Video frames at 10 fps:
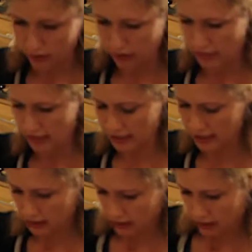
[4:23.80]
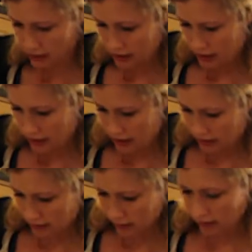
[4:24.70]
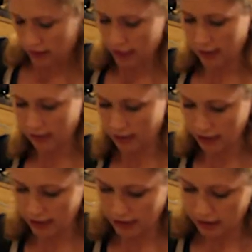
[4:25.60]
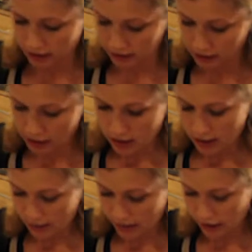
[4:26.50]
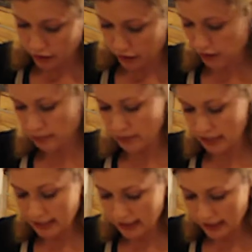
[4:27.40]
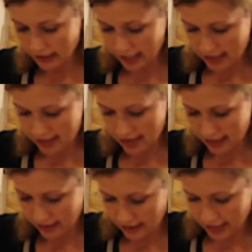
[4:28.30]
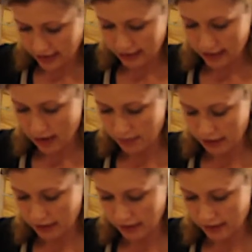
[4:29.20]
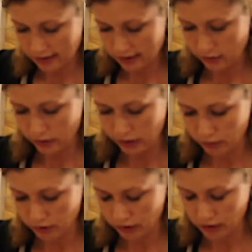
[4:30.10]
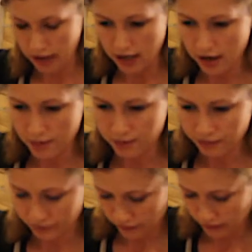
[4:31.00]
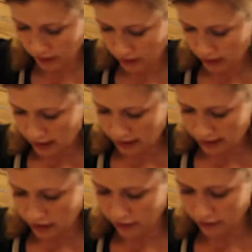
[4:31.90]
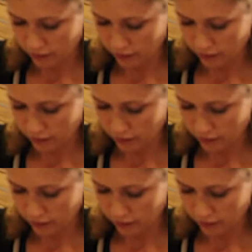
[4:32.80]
so it might take a minute. But you just mix it, and then the next step is we will start to